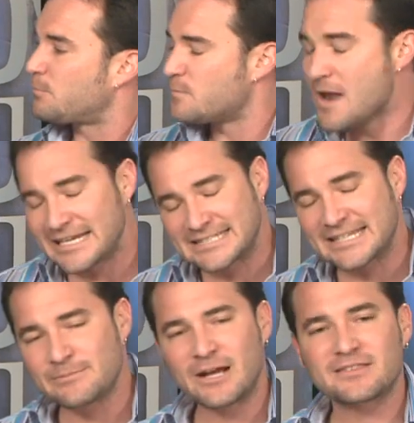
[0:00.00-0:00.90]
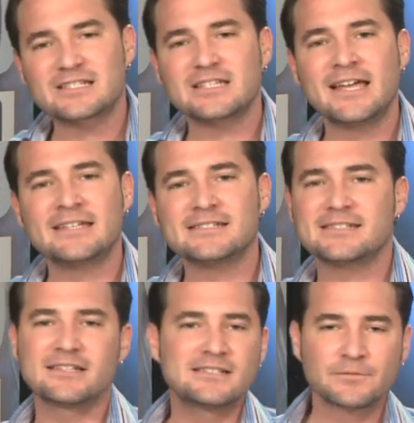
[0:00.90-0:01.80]
nice thing about this lens,
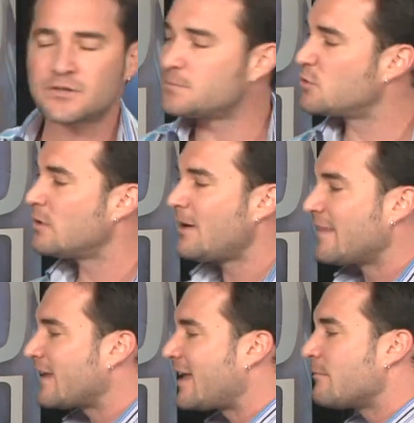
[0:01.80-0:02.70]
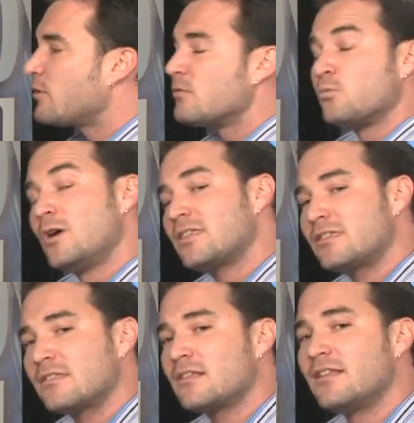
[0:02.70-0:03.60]
the difference between buying the camera
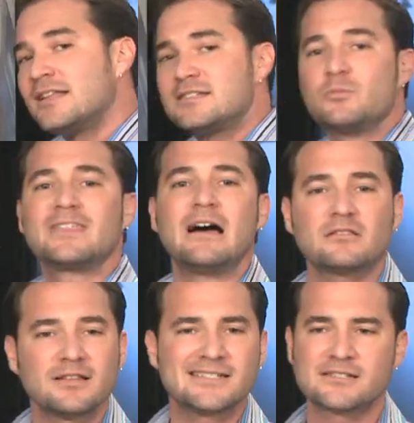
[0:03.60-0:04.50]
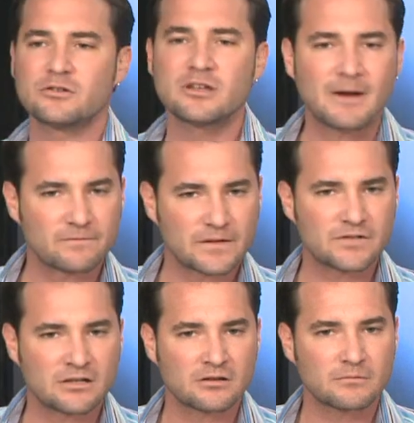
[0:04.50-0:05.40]
with the lens and without the lens is only about
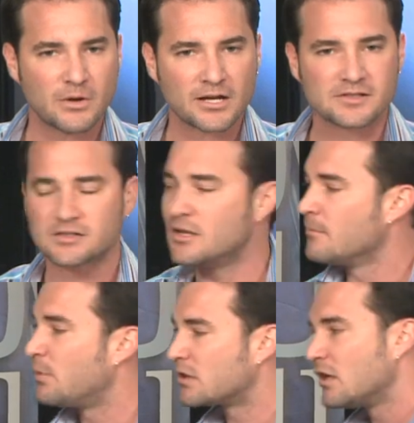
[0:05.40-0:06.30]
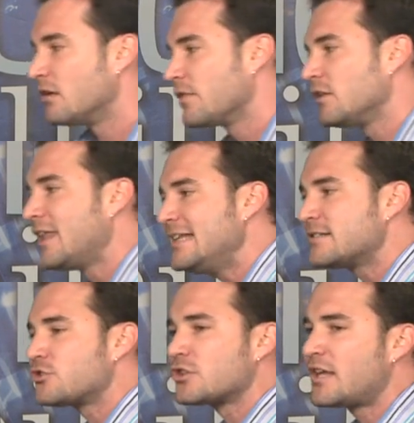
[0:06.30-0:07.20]
1500 bucks, but the, the lens
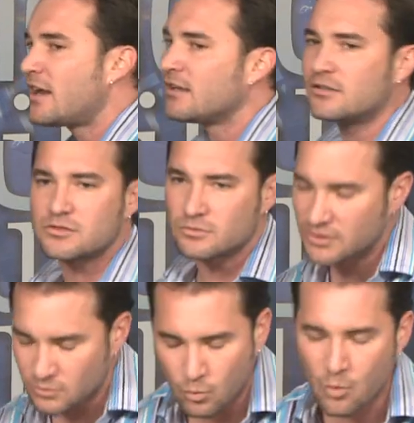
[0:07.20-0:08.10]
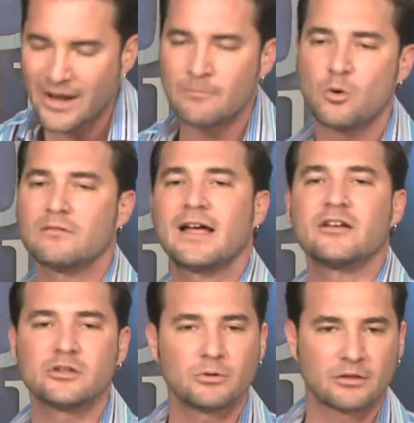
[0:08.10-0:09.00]
that you're getting is, is way more
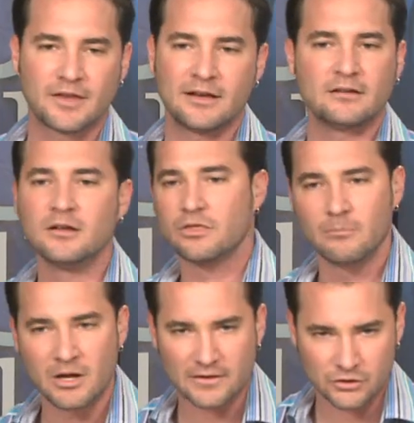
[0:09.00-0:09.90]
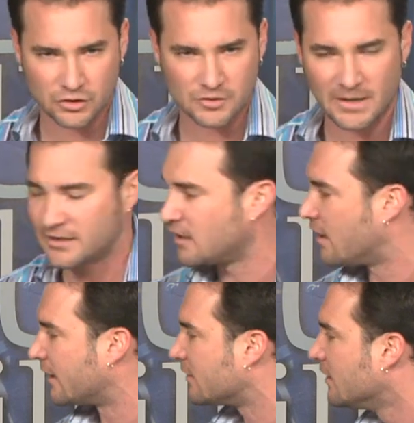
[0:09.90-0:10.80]
valuable than the money that you're spending
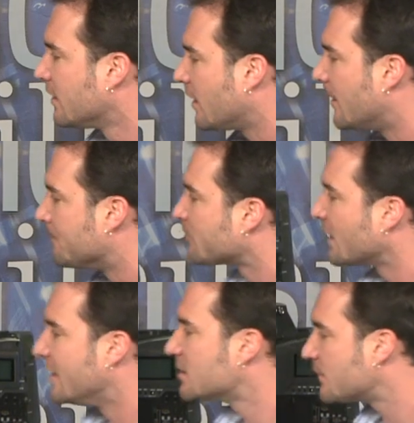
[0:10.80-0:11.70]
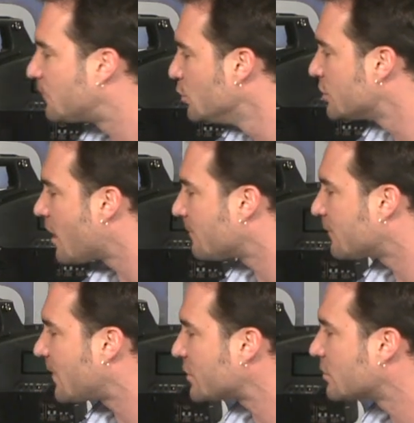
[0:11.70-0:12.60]
on it. Um, it is a Fujinon
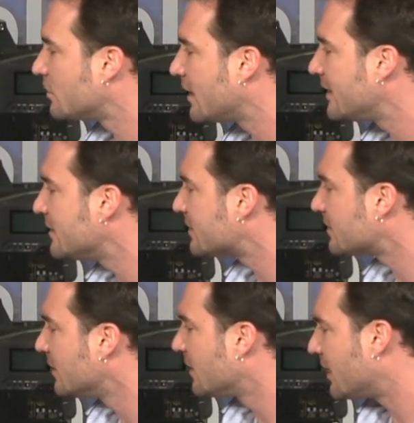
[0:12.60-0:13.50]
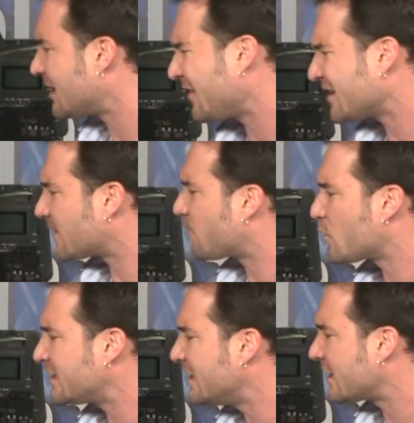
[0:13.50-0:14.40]
professional lens. I think it's a
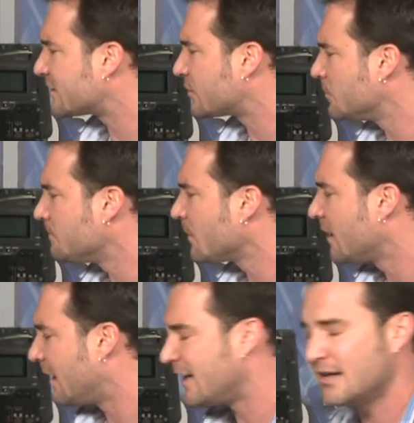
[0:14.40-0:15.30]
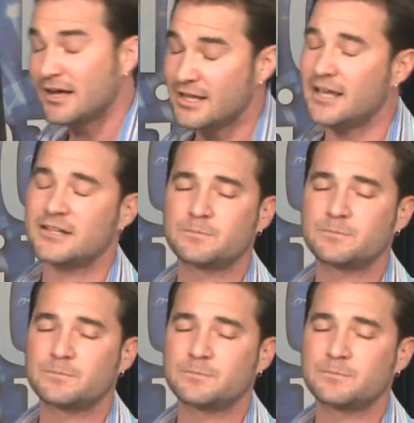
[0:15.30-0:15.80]
14x zoom, and, and it's